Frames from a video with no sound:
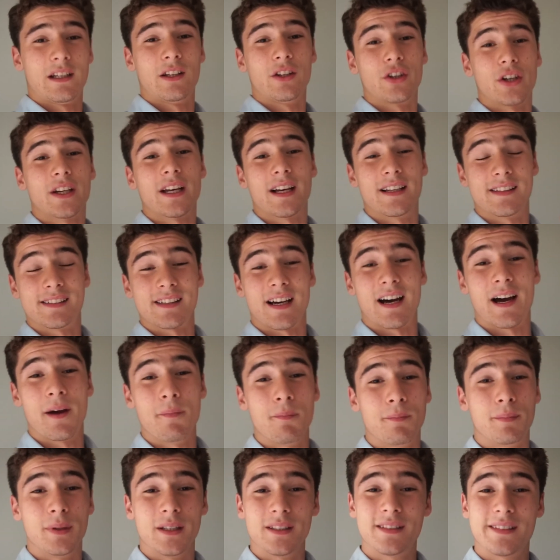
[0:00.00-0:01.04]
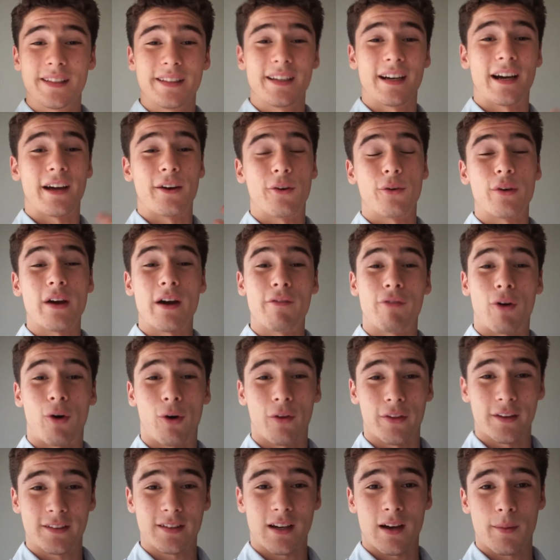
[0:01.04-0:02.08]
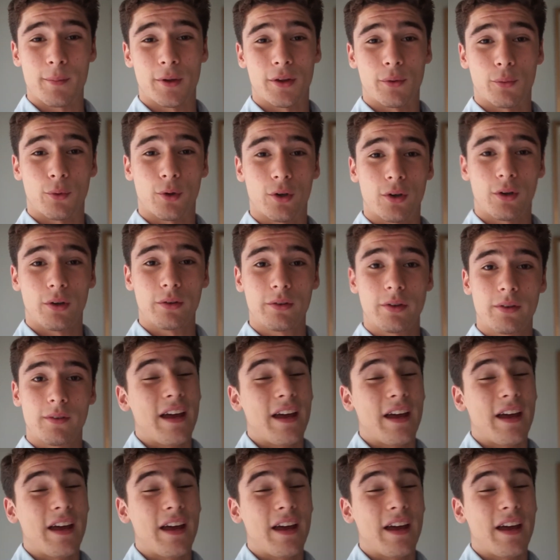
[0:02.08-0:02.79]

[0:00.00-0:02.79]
Now look guys, I'm busy. I don't have all the time in the world.